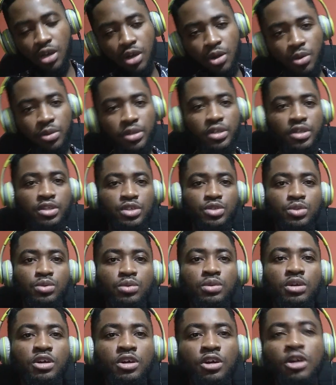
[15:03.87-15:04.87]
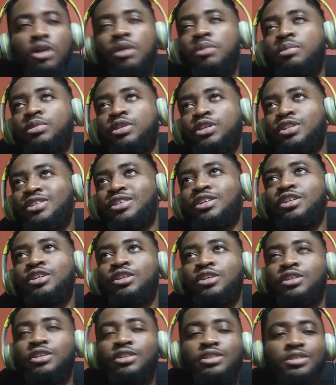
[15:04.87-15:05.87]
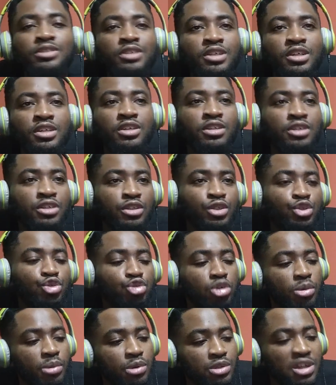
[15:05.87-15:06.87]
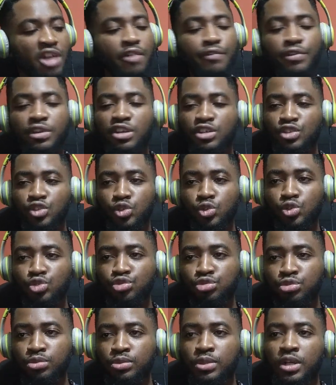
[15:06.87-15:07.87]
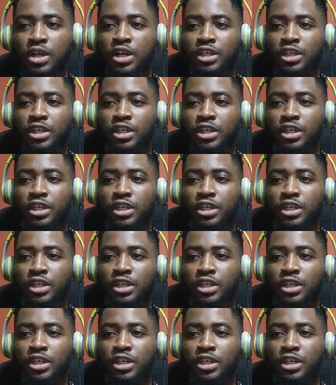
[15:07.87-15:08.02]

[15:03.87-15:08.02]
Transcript: Okay, so is the trouble that Africans go through,